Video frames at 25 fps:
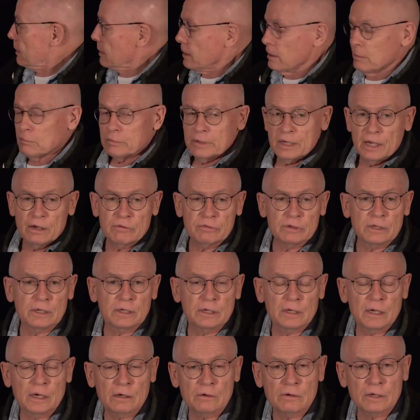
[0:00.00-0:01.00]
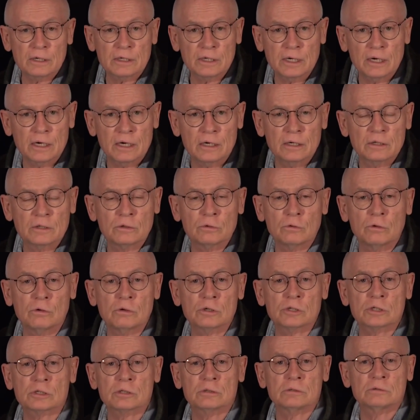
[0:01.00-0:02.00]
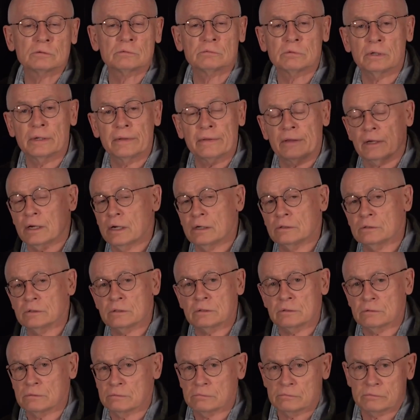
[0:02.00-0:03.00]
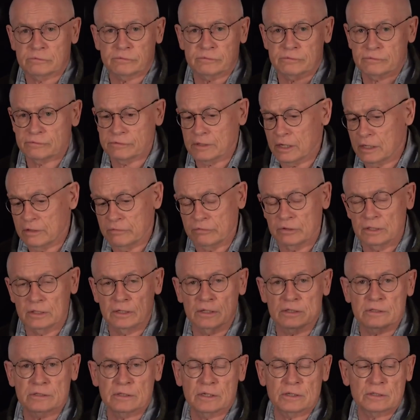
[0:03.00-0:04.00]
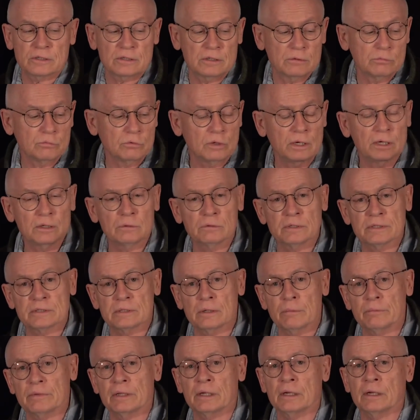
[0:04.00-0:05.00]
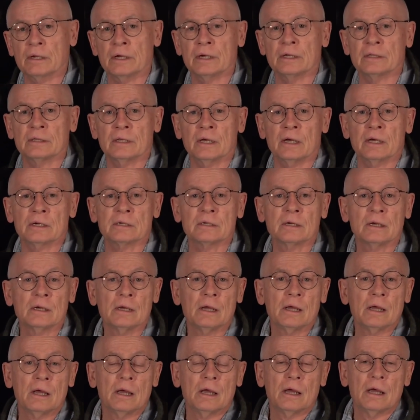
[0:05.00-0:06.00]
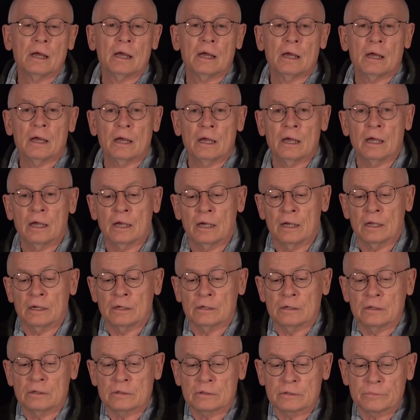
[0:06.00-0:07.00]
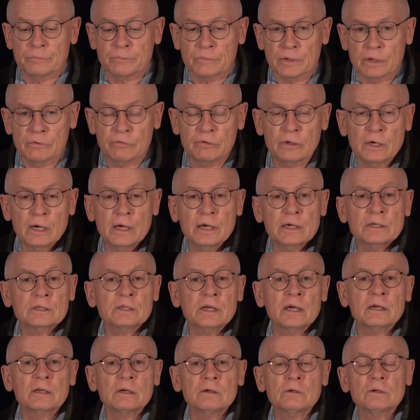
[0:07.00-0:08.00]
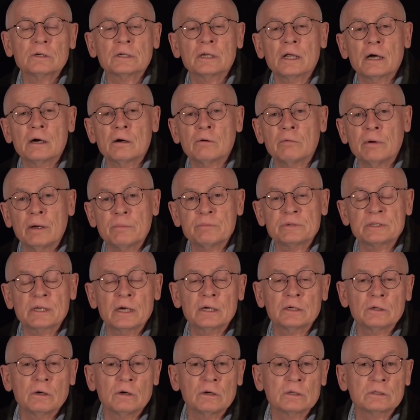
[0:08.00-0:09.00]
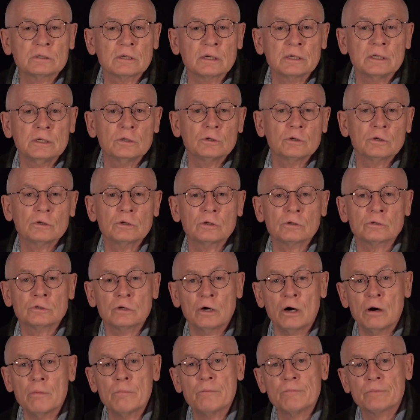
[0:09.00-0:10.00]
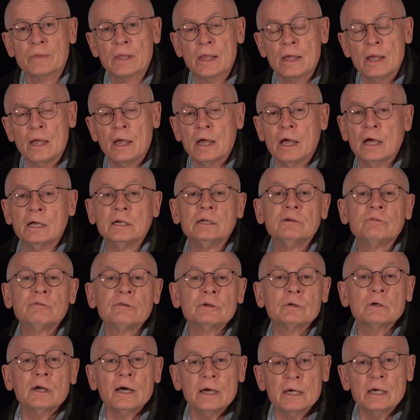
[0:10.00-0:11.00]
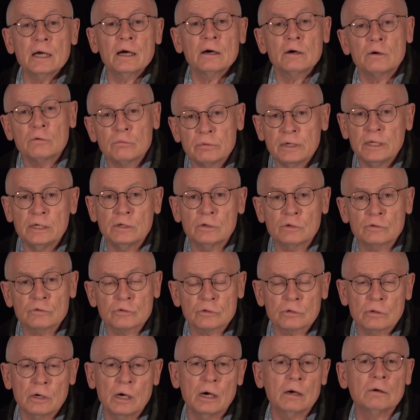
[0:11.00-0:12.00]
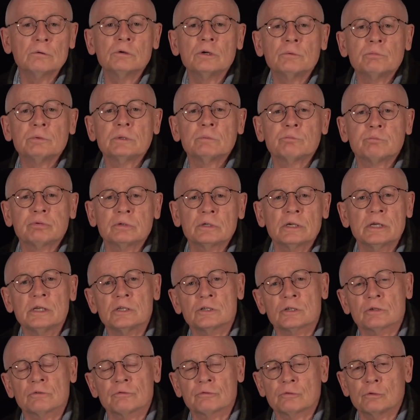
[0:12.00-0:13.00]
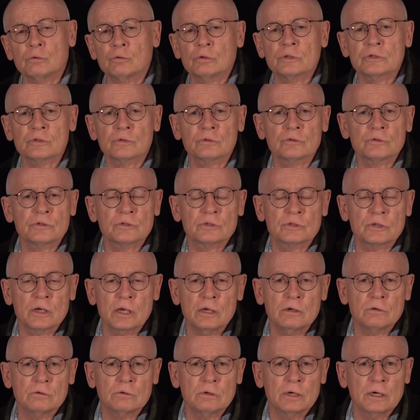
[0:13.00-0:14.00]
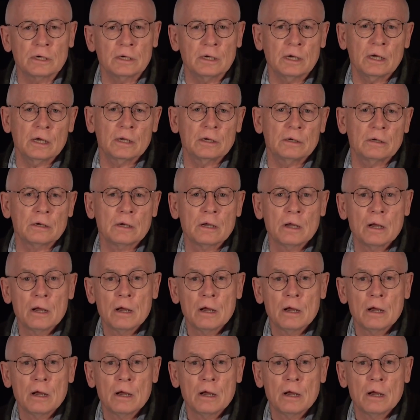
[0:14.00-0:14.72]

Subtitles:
We have it in our current auction, 1,561 or something like that. And if you like, take a look at our website, artelino.com. And if you like our videos, I would be pleased, of course, to see you again